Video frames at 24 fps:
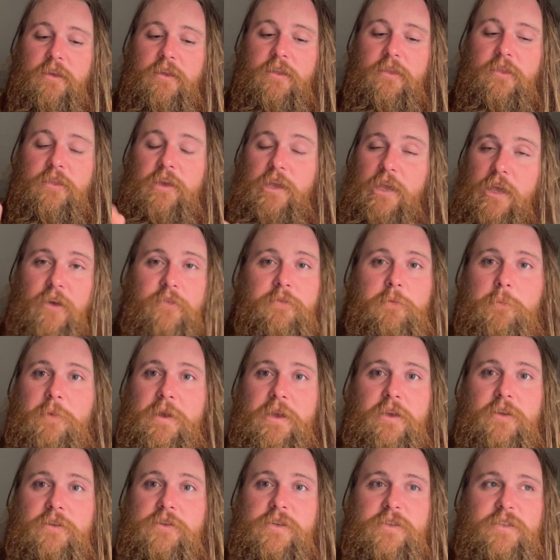the government
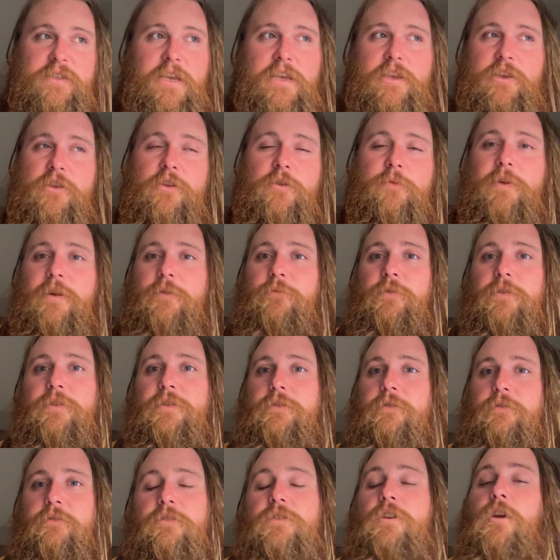could just say, you know what, we're
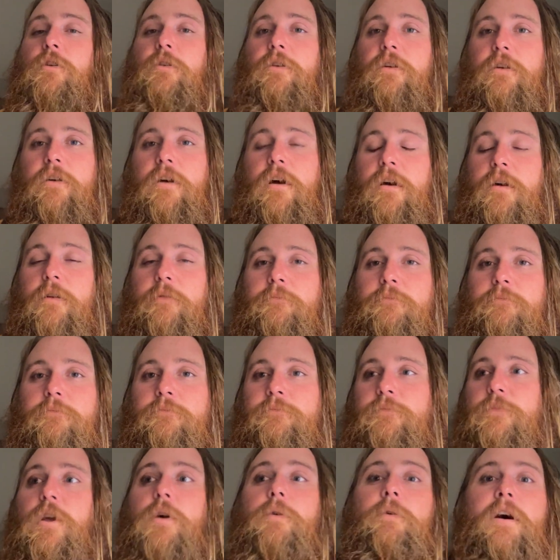
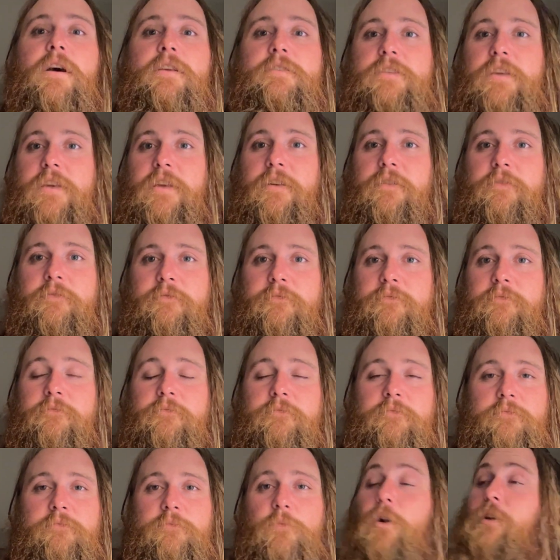no hunting
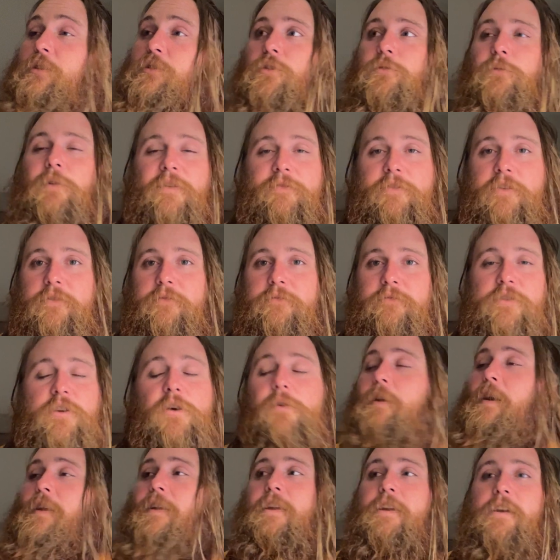whatsoever, no
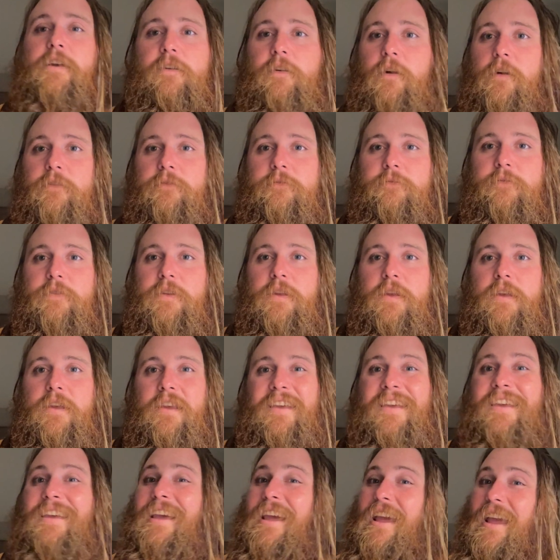hunting at all,
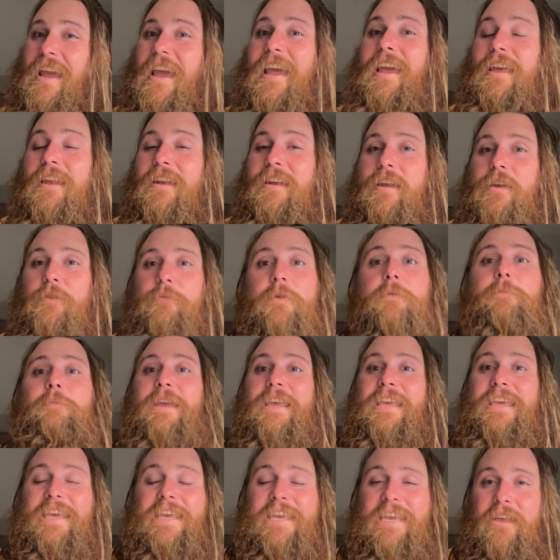and it would
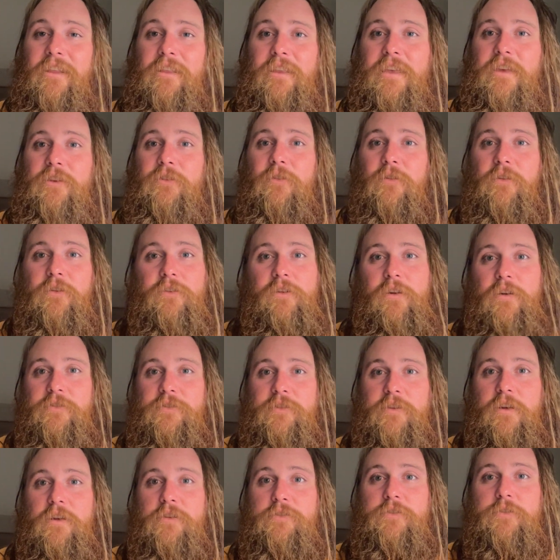make it illegal across
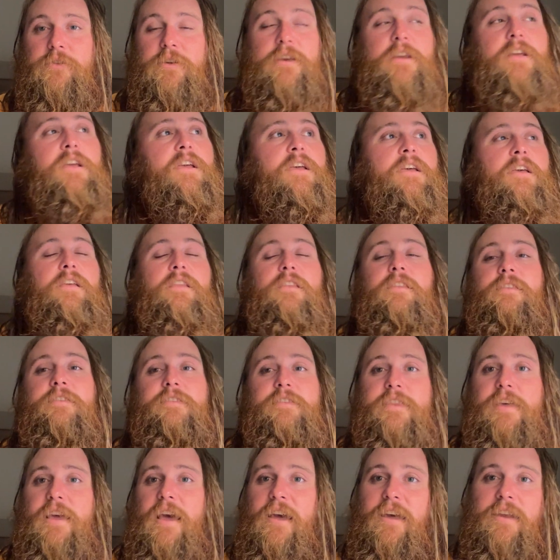the country.
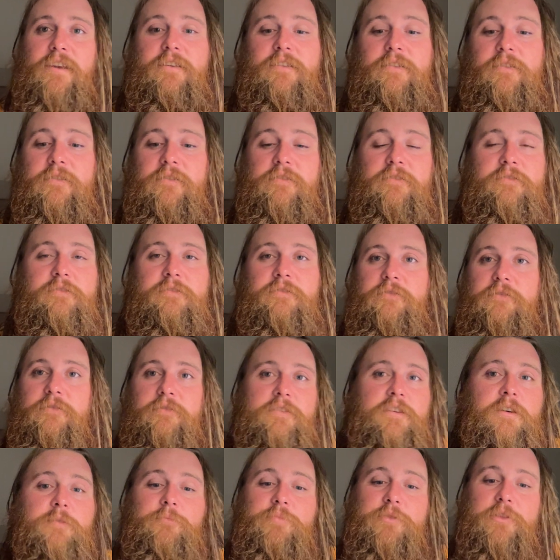That
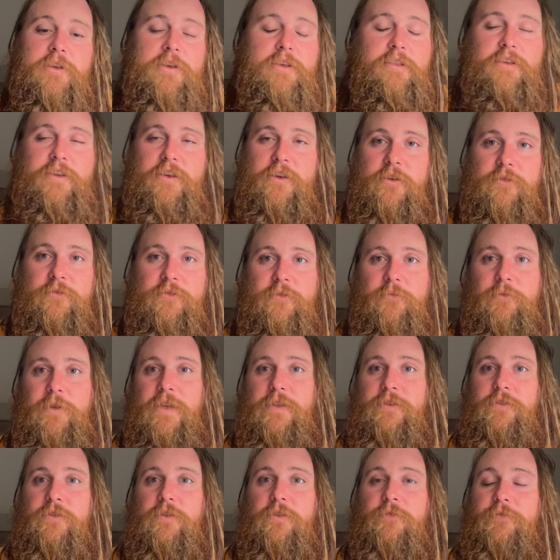completely goes
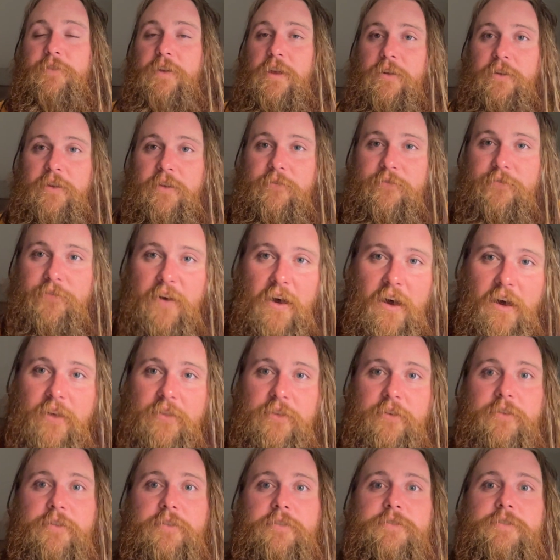against the founding
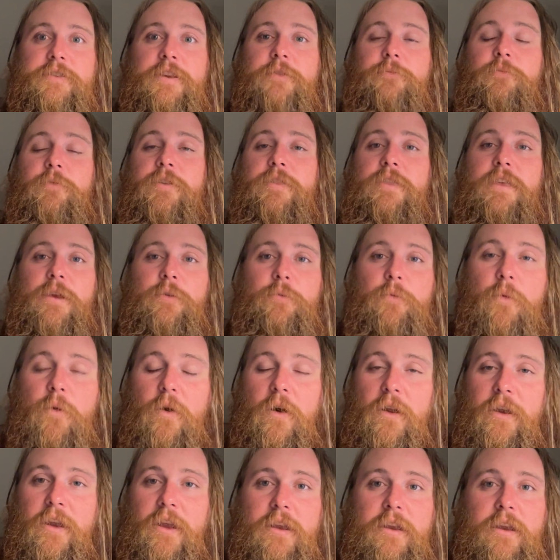fathers and what they
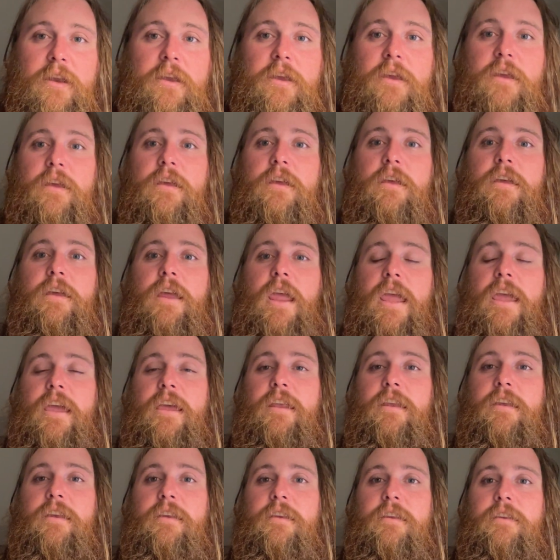wanted,
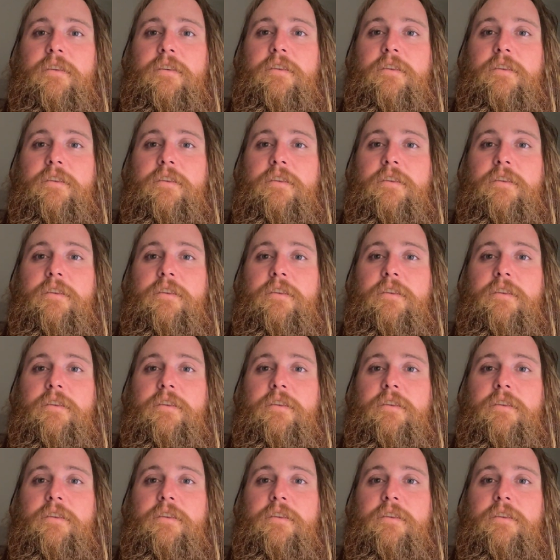and